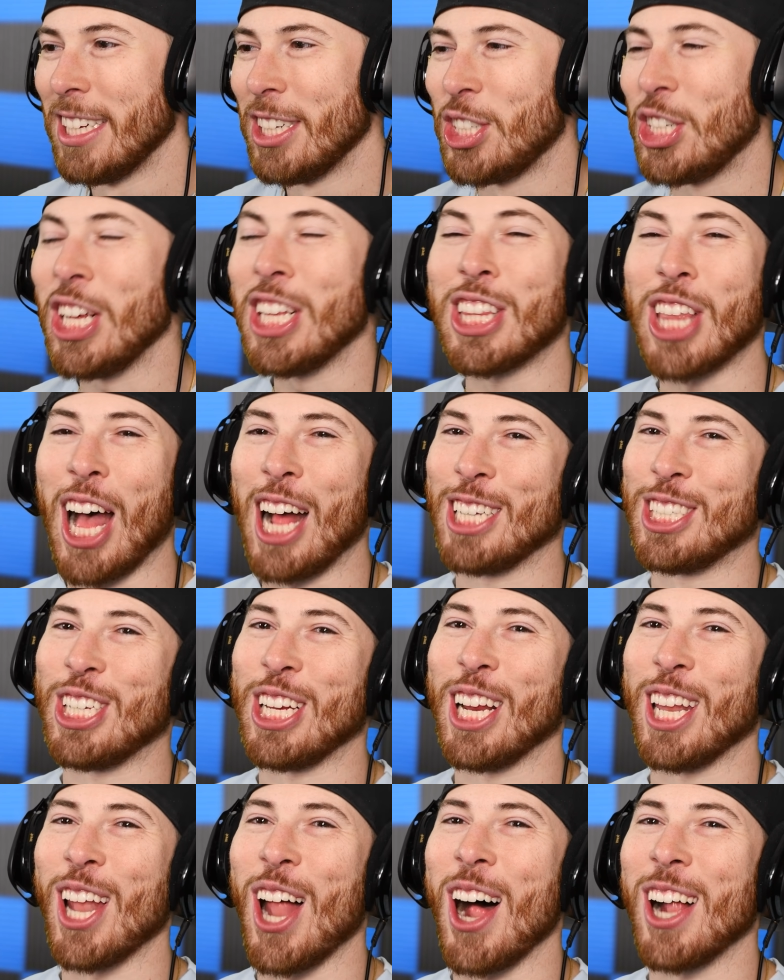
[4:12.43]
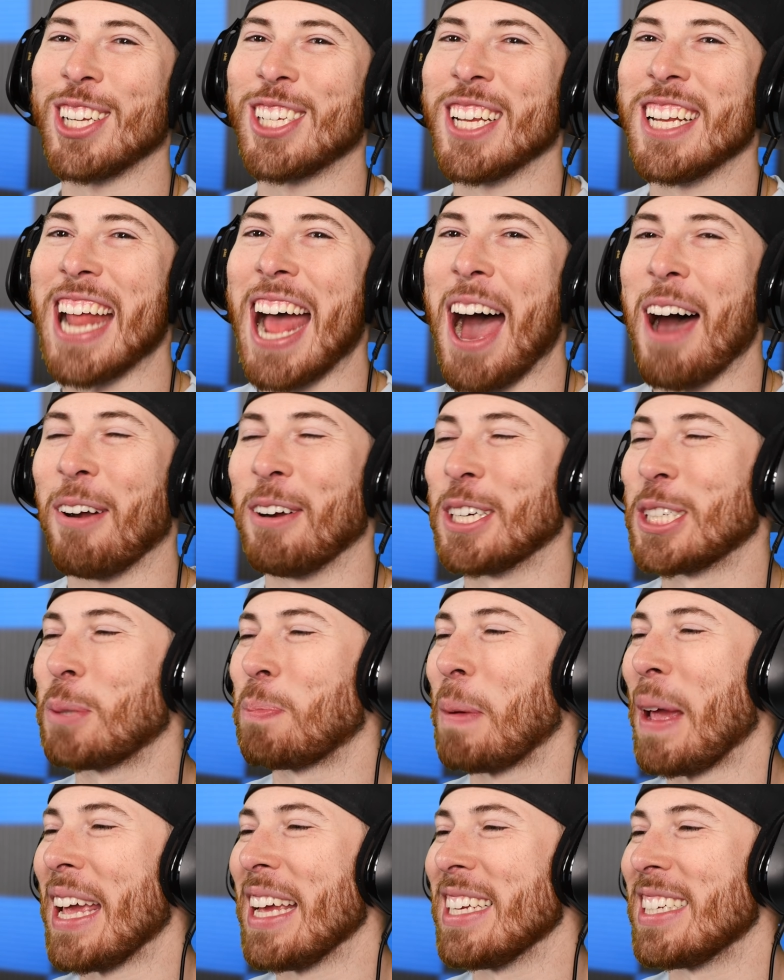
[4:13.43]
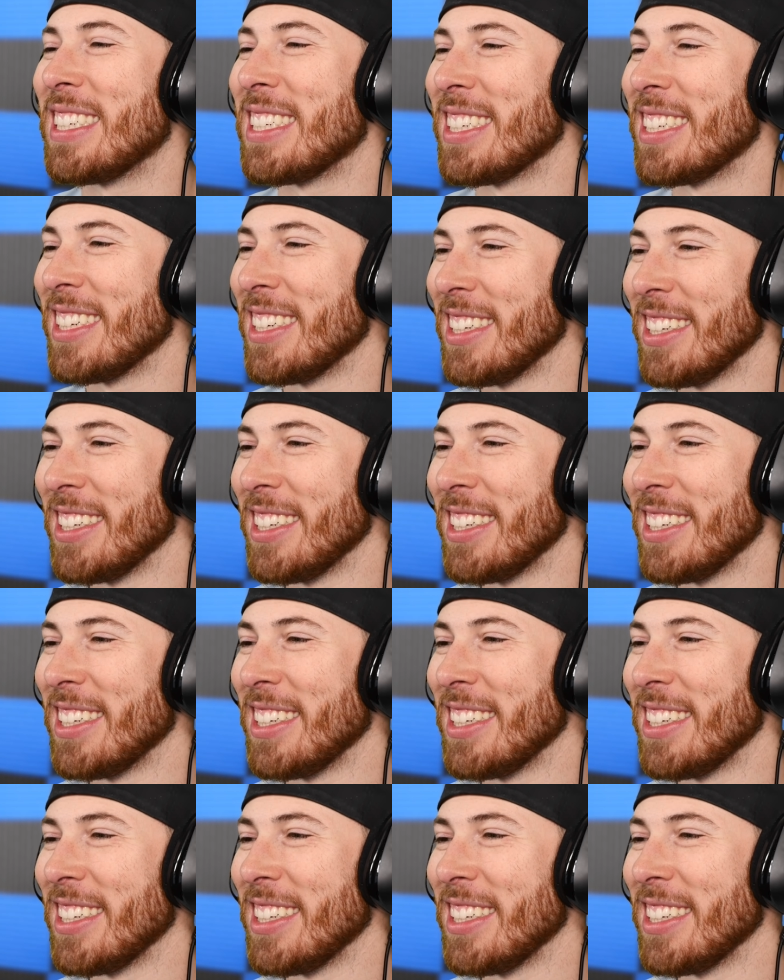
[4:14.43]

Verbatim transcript: She thought she launched into outer space.